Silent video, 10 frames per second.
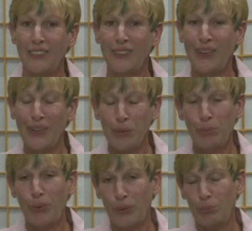very
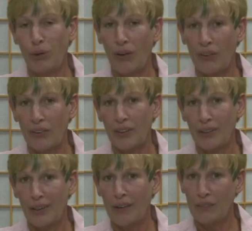important part
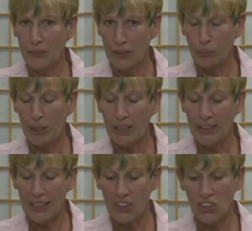of learning
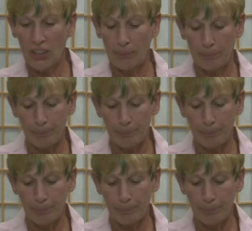meditation.